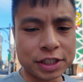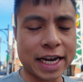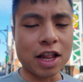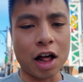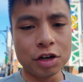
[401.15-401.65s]

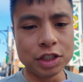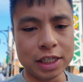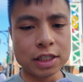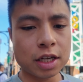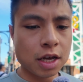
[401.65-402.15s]

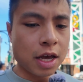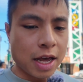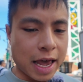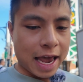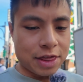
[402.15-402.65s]
technologies.
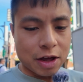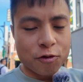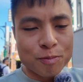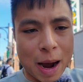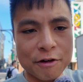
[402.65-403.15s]
And
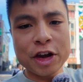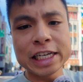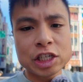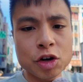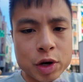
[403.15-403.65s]
then by
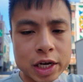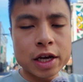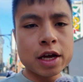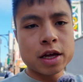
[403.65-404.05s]
redoing